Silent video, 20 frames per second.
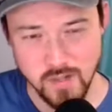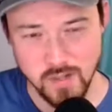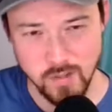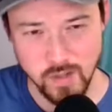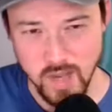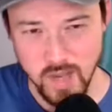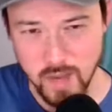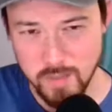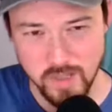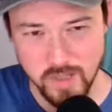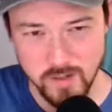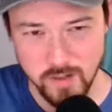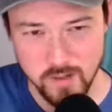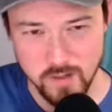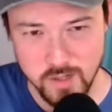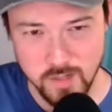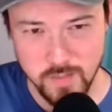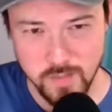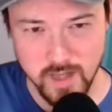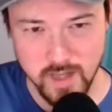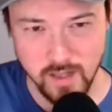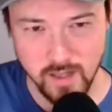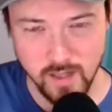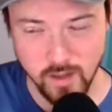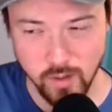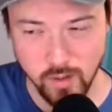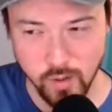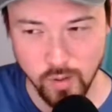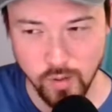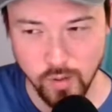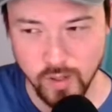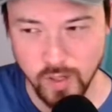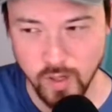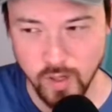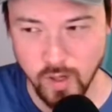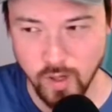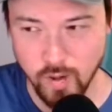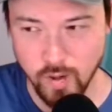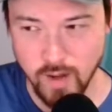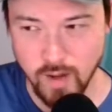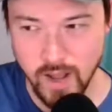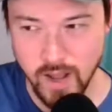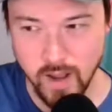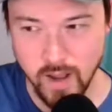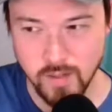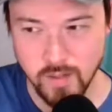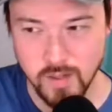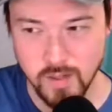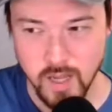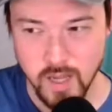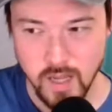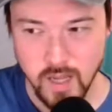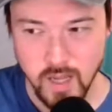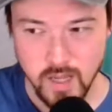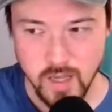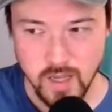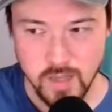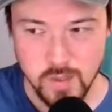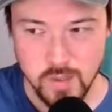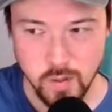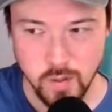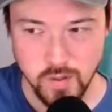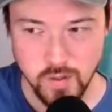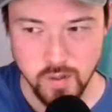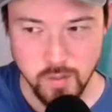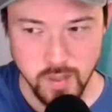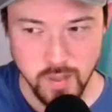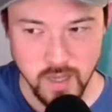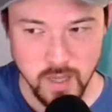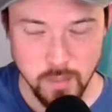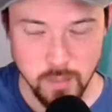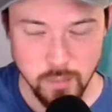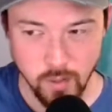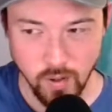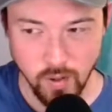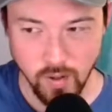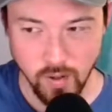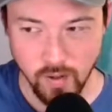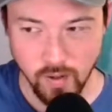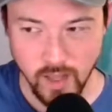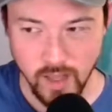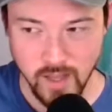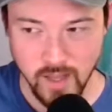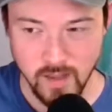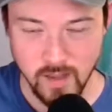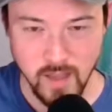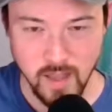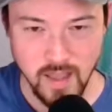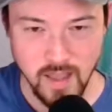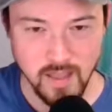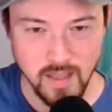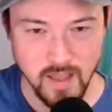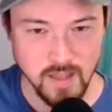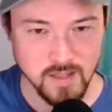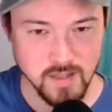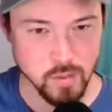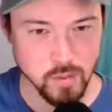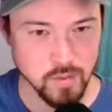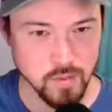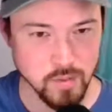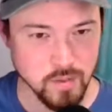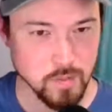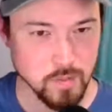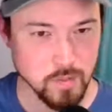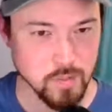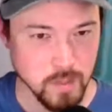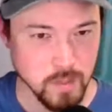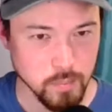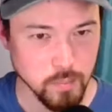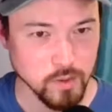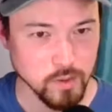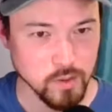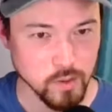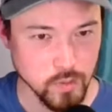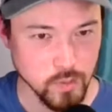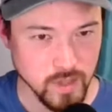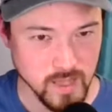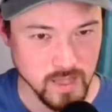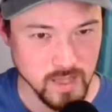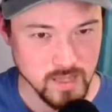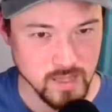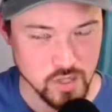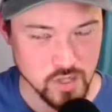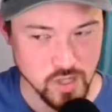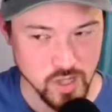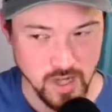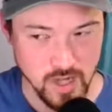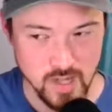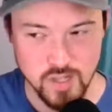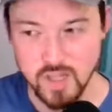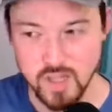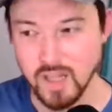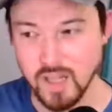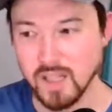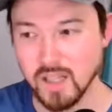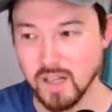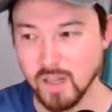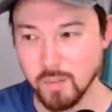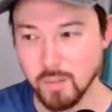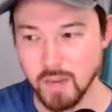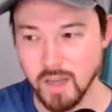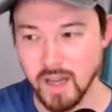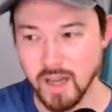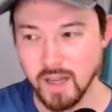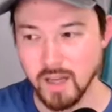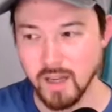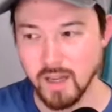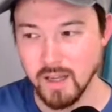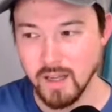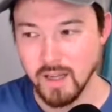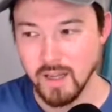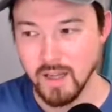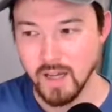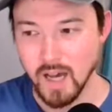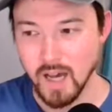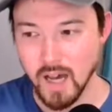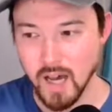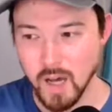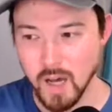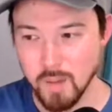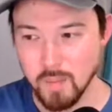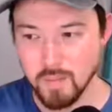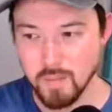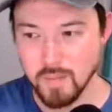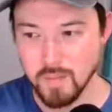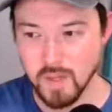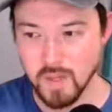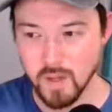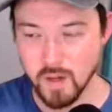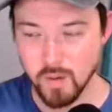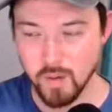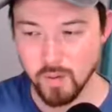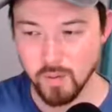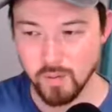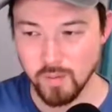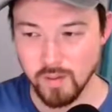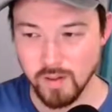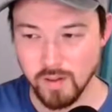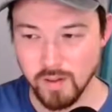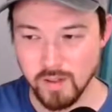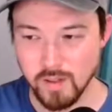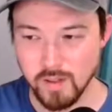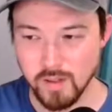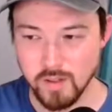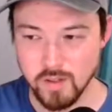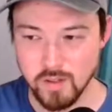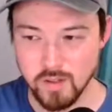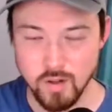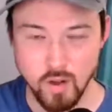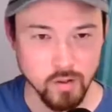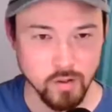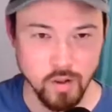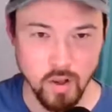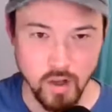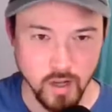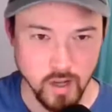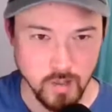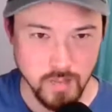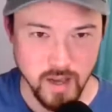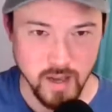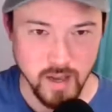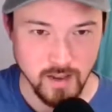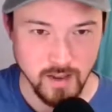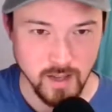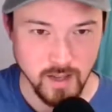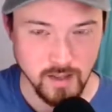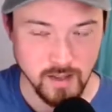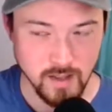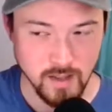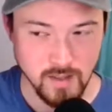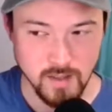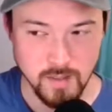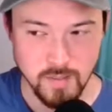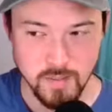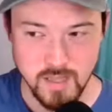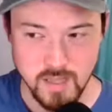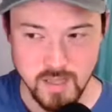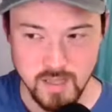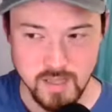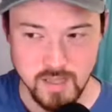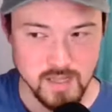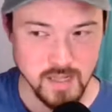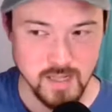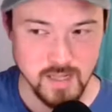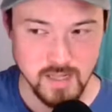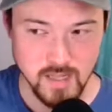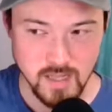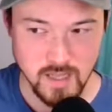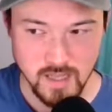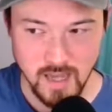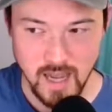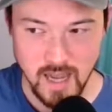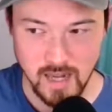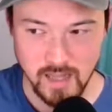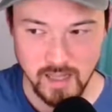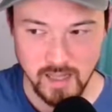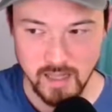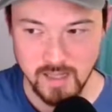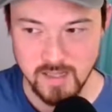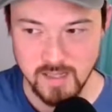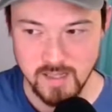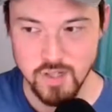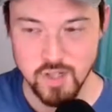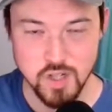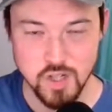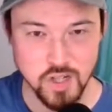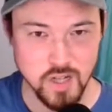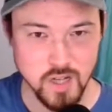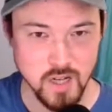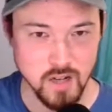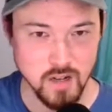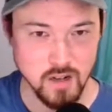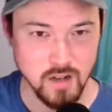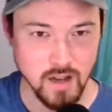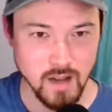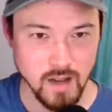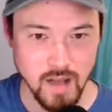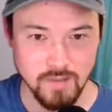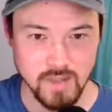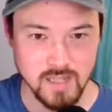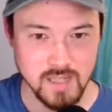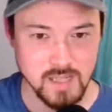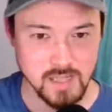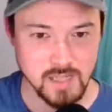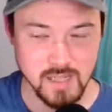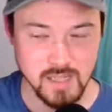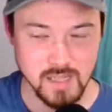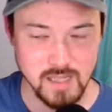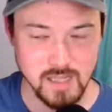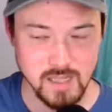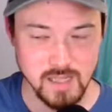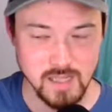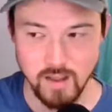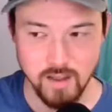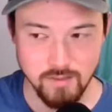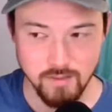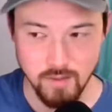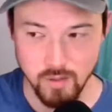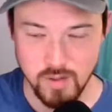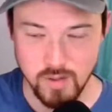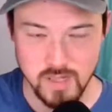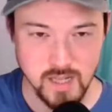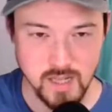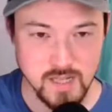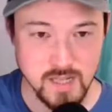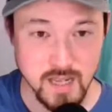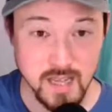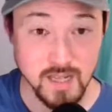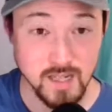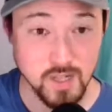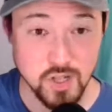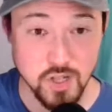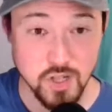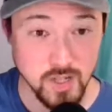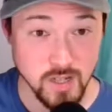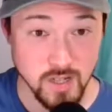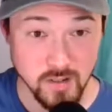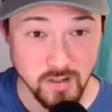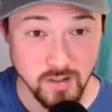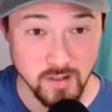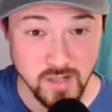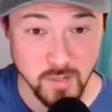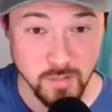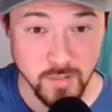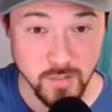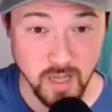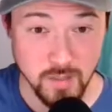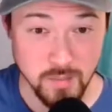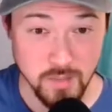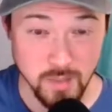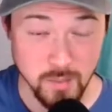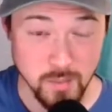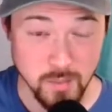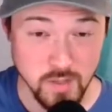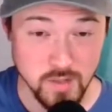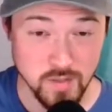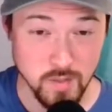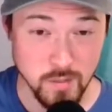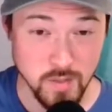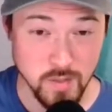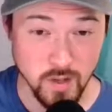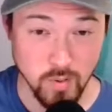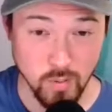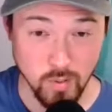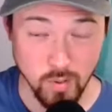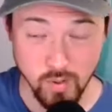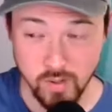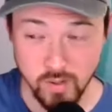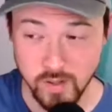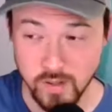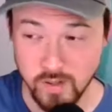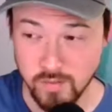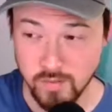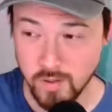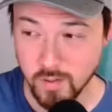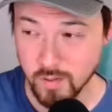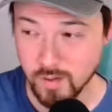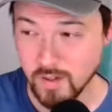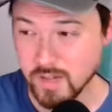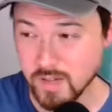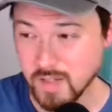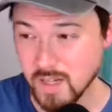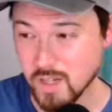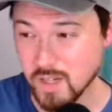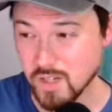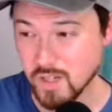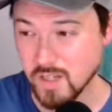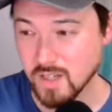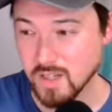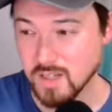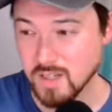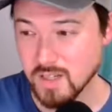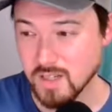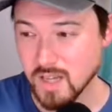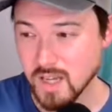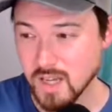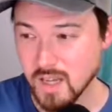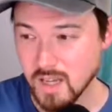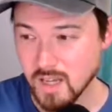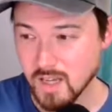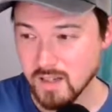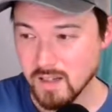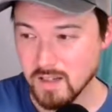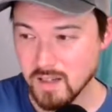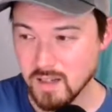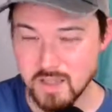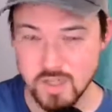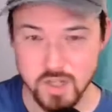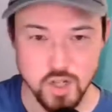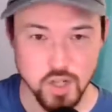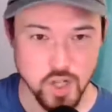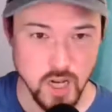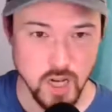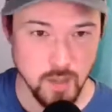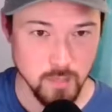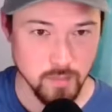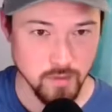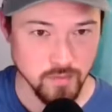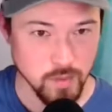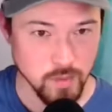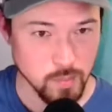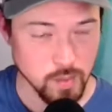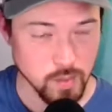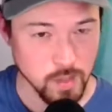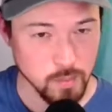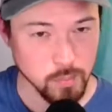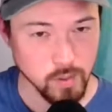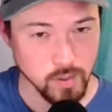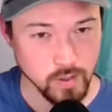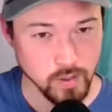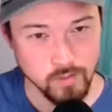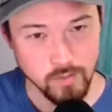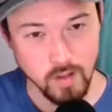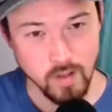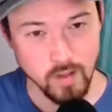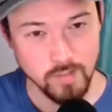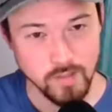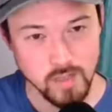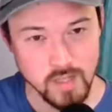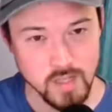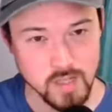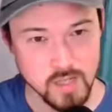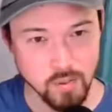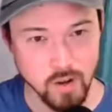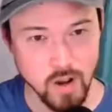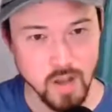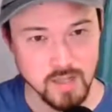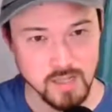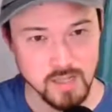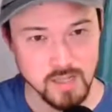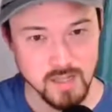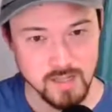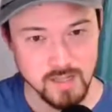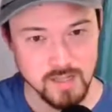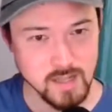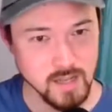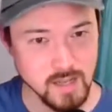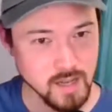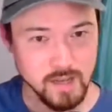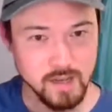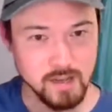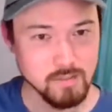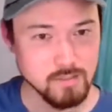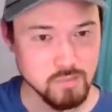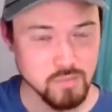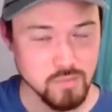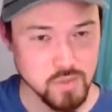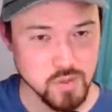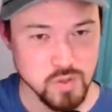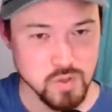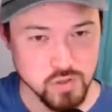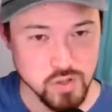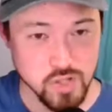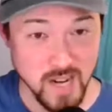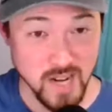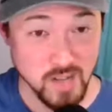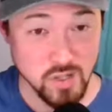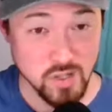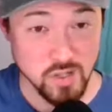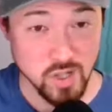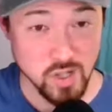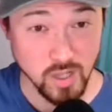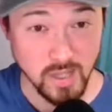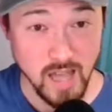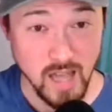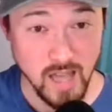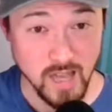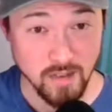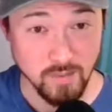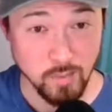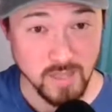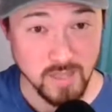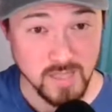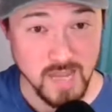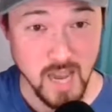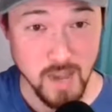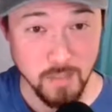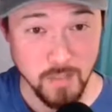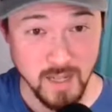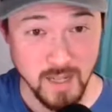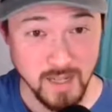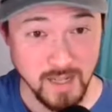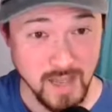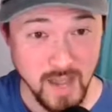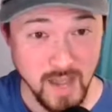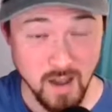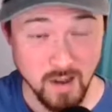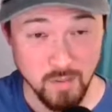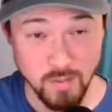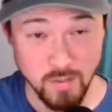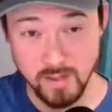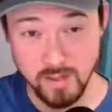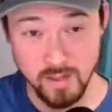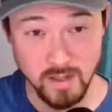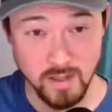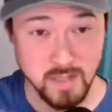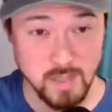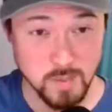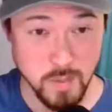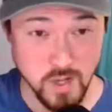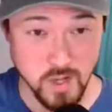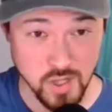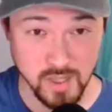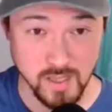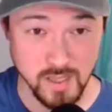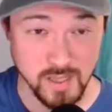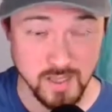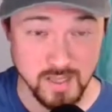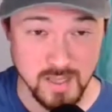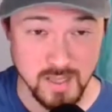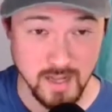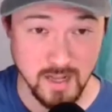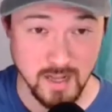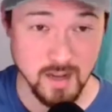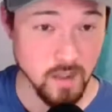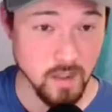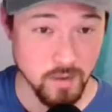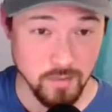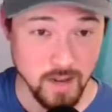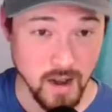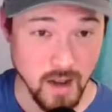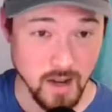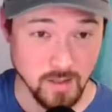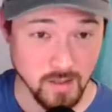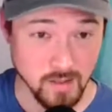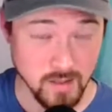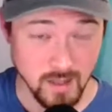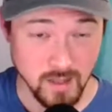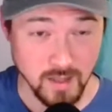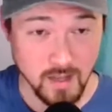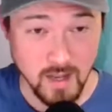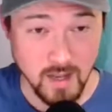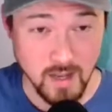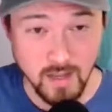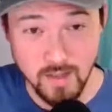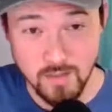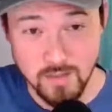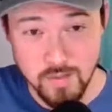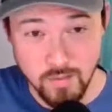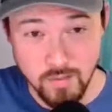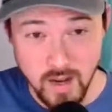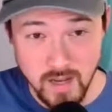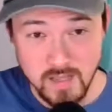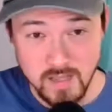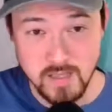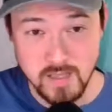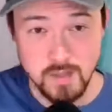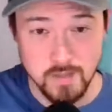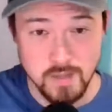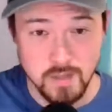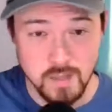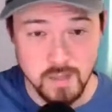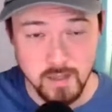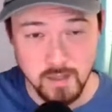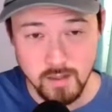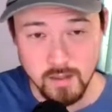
a comment that you just made a little earlier around sort of the people and sort of the people doing this changing a little bit. Y'all talk about at DBT this idea of the analytics engineer. Obviously, folks like data engineers are becoming much of a bigger role in different organizations. Does the shape of the people involved in this process change a lot of what's happening now? And especially, is that another factor that kind of gives rise to DBT?